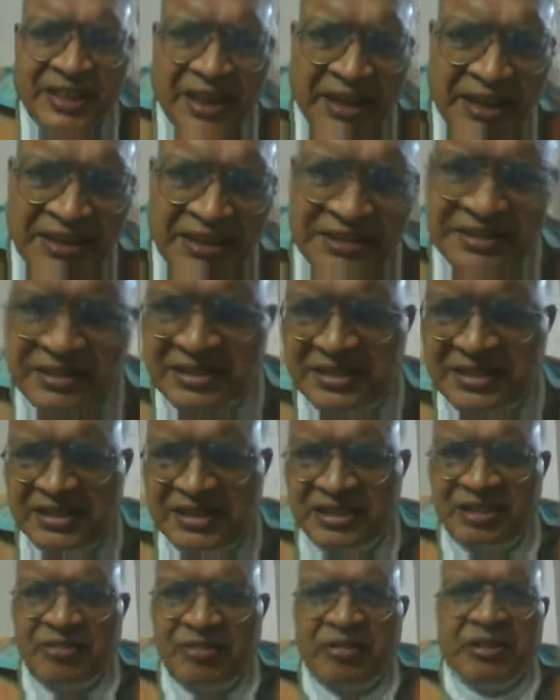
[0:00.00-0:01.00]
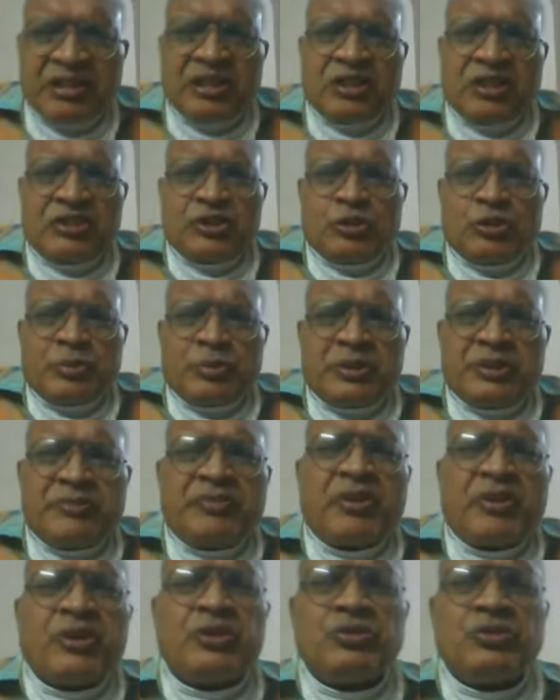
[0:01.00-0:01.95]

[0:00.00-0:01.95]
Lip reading: ticket, 1000 rupees.